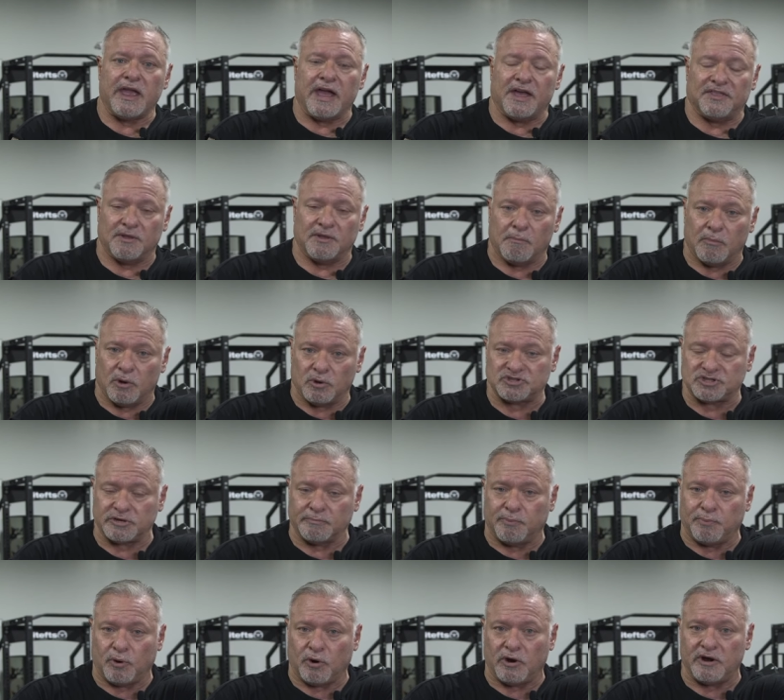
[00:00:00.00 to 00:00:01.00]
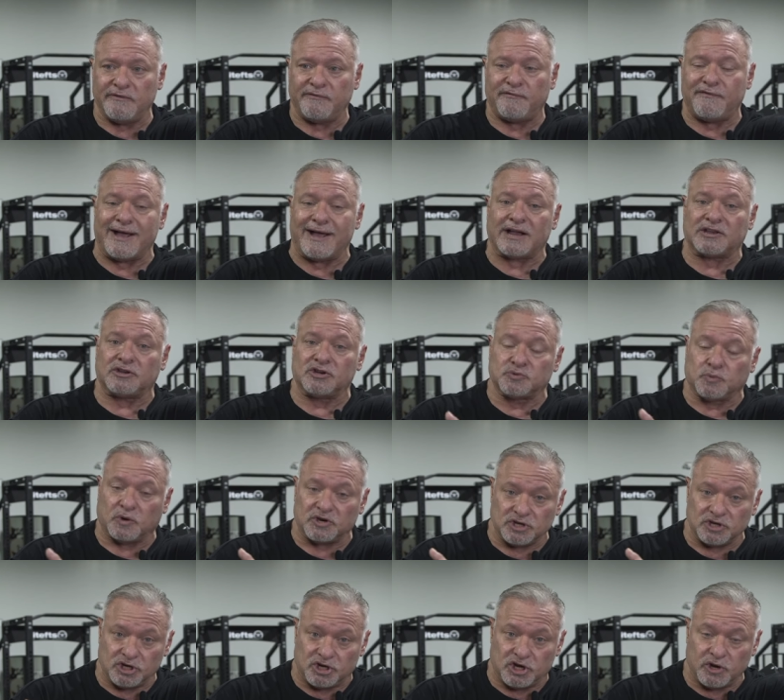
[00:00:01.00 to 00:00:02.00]
And the most important factor is
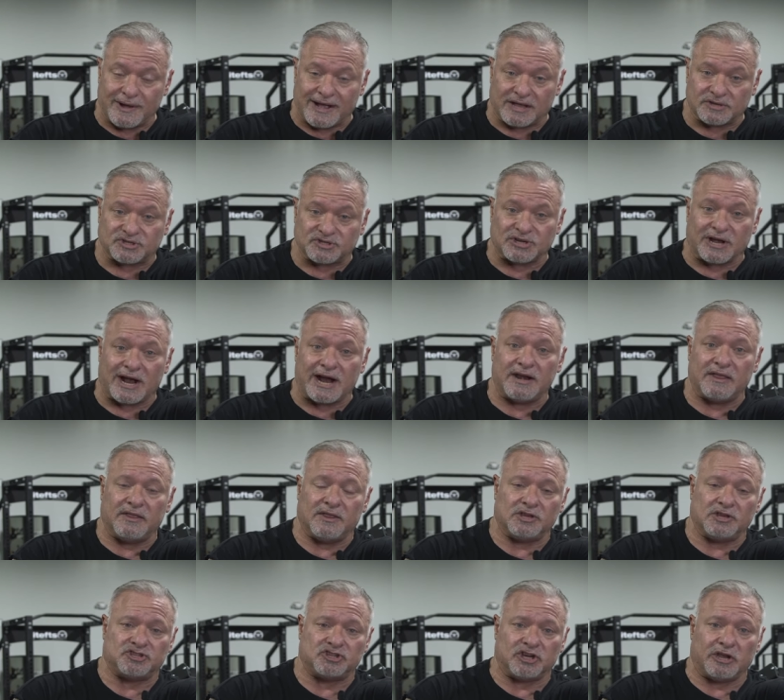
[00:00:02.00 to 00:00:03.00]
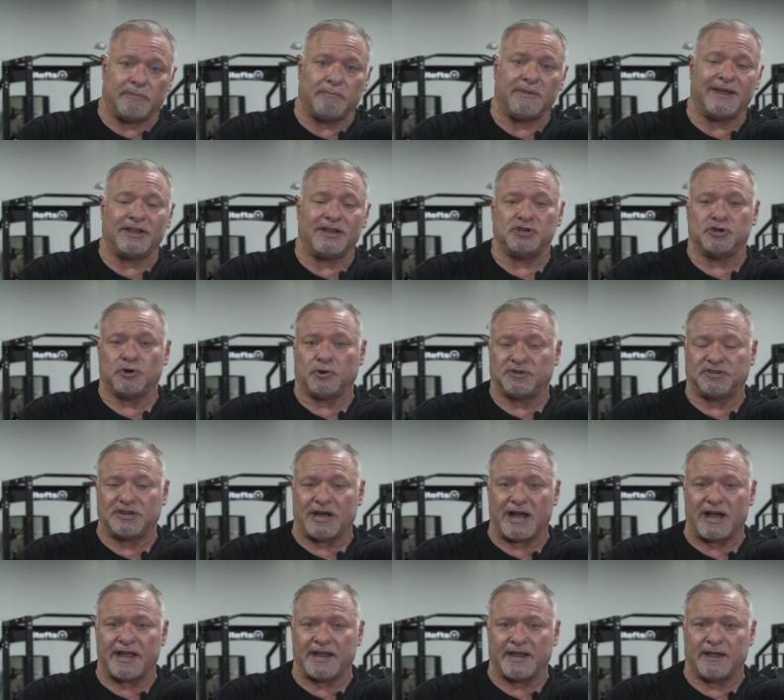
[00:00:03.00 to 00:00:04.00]
what you do outside of the gym and your
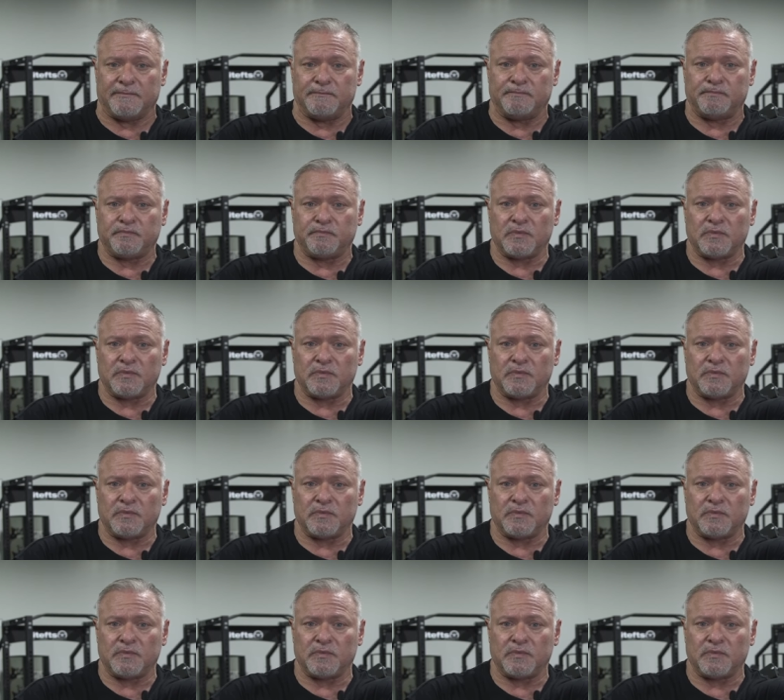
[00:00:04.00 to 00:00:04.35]
diet.